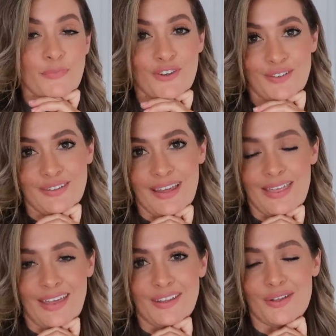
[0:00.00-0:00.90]
just to say
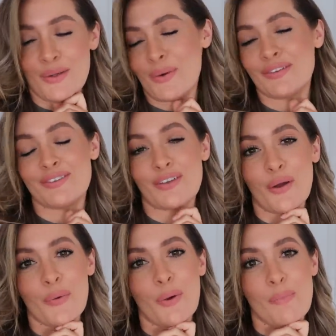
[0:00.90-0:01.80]
thank you
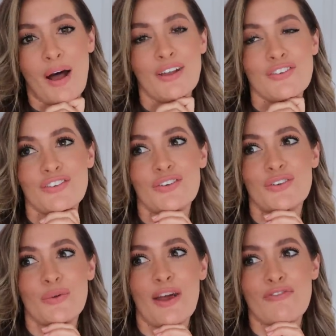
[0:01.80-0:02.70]
so much
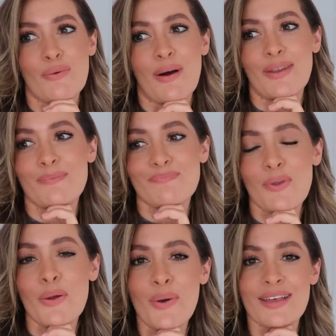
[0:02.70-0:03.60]
to everyone
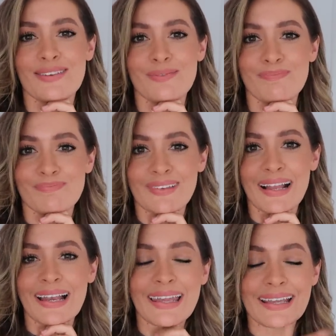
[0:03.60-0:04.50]
who has
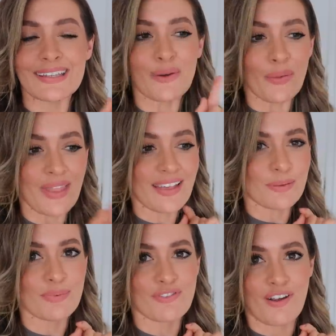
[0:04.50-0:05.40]
clicked on that
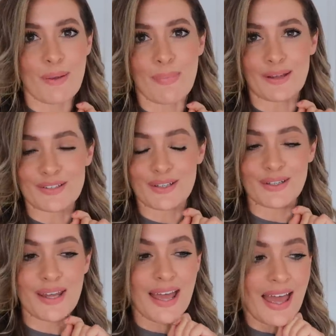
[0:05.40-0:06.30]
subscribe
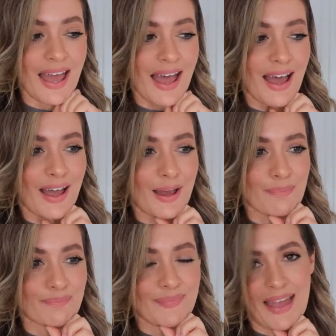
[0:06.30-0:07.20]
button.
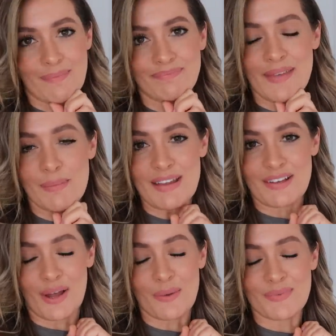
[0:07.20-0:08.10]
Yeah, it
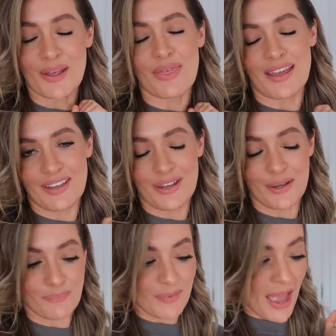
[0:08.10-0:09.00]
means a lot, so thank you.